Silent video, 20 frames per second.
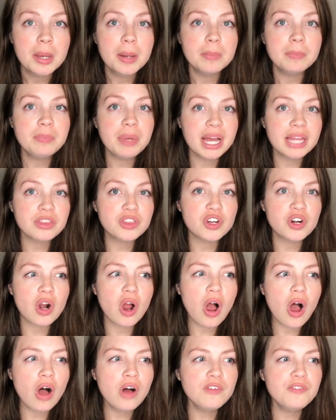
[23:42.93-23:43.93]
But they're
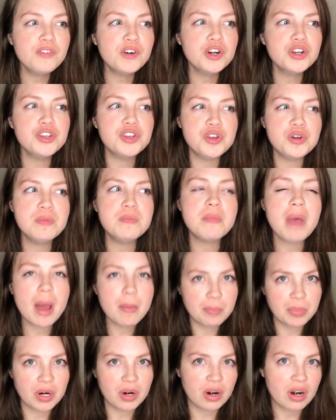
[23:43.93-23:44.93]
all for new
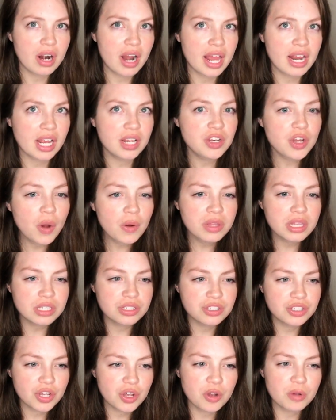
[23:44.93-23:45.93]
member. And I know this
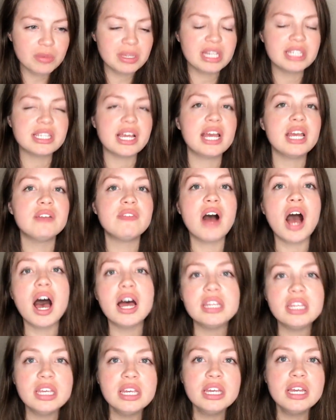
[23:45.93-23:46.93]
too, because I have
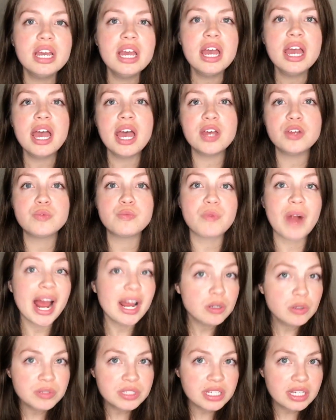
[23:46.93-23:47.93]
Honey and
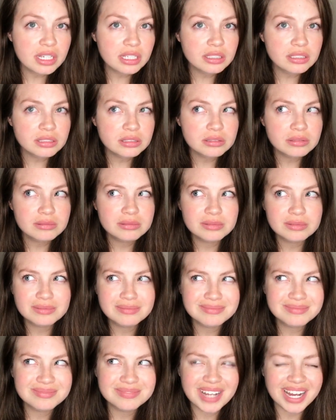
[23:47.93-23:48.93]
Rakuten.
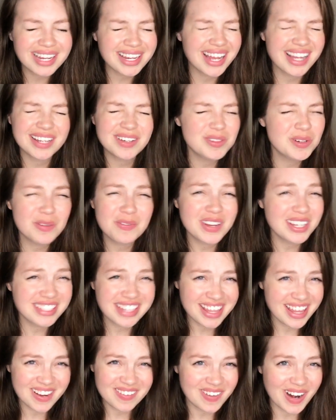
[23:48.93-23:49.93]
I don't know if I say
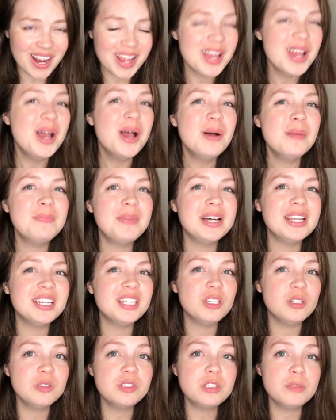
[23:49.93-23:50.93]
that right, but it
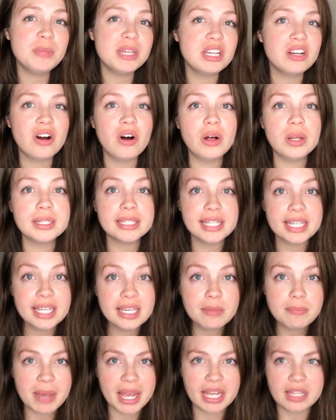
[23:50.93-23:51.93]
used to be called
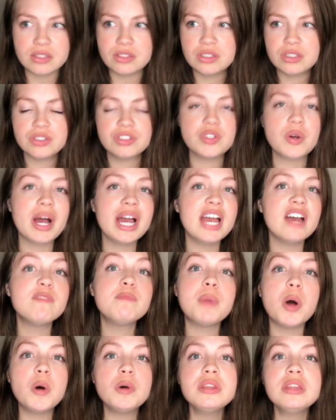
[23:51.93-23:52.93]
Ebates. So I have
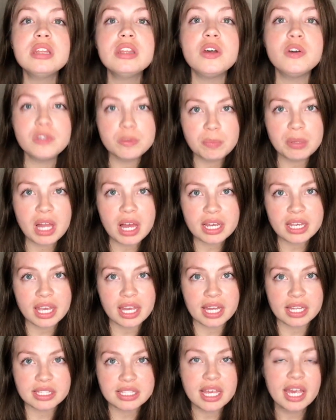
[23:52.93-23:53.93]
both of those
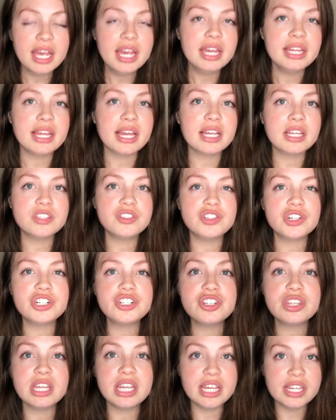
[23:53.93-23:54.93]
plugins that can
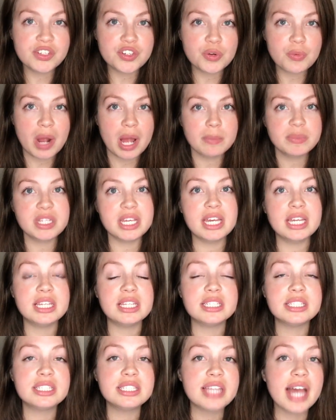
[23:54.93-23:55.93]
search the interwebs
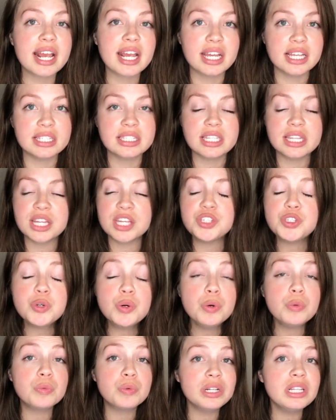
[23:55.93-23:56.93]
in seconds, and they do
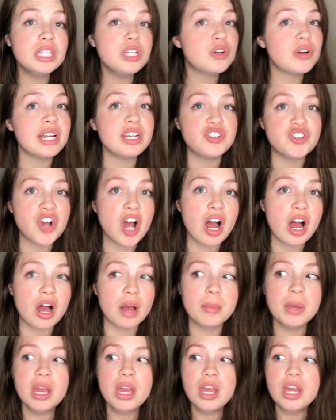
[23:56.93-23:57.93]
a really great job.